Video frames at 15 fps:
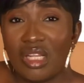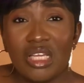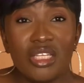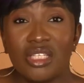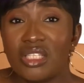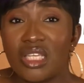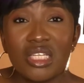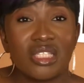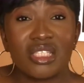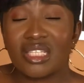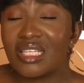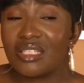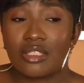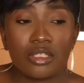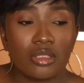
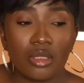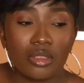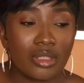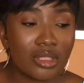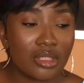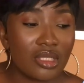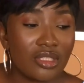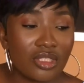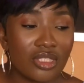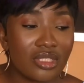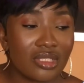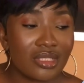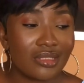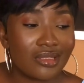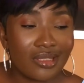
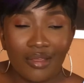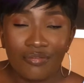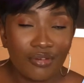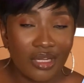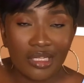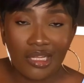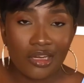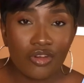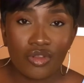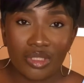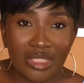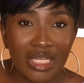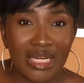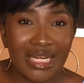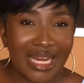It's definitely
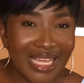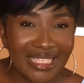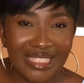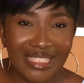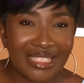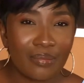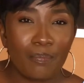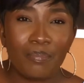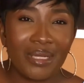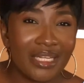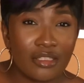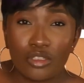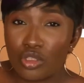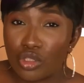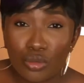not a nice
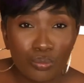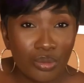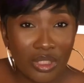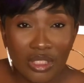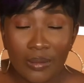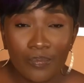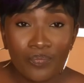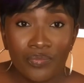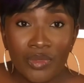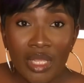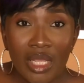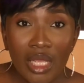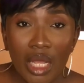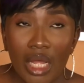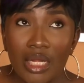place to be.
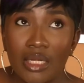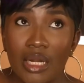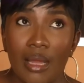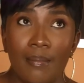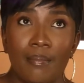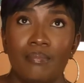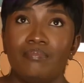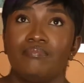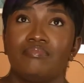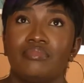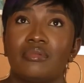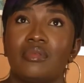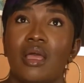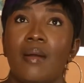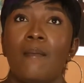And
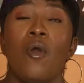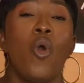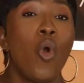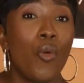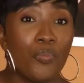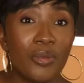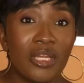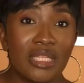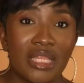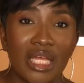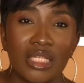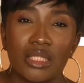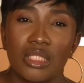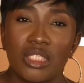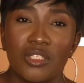I'm hoping
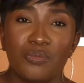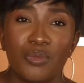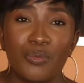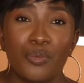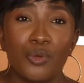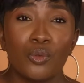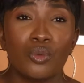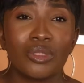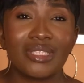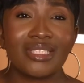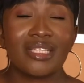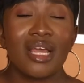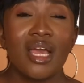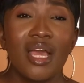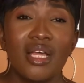that these people would
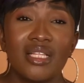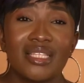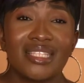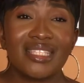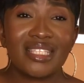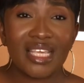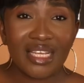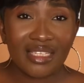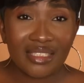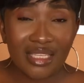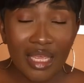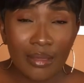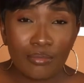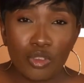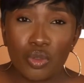take
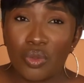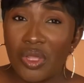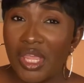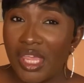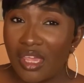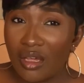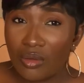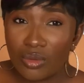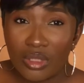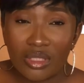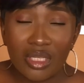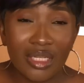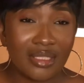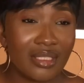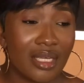time to heal,
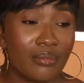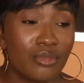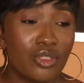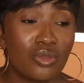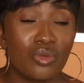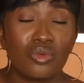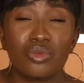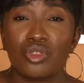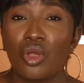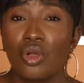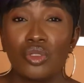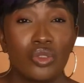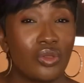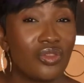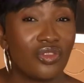take time to
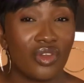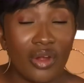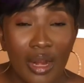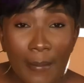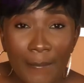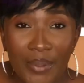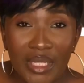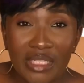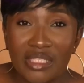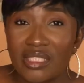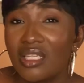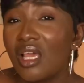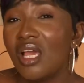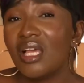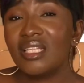talk to
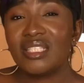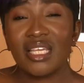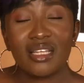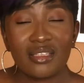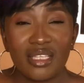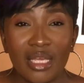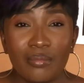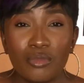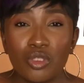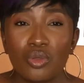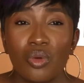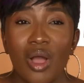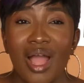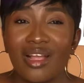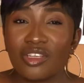therapists, take time
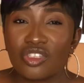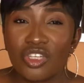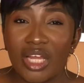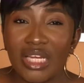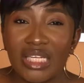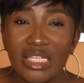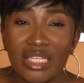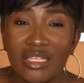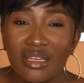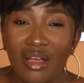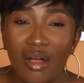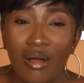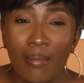to actually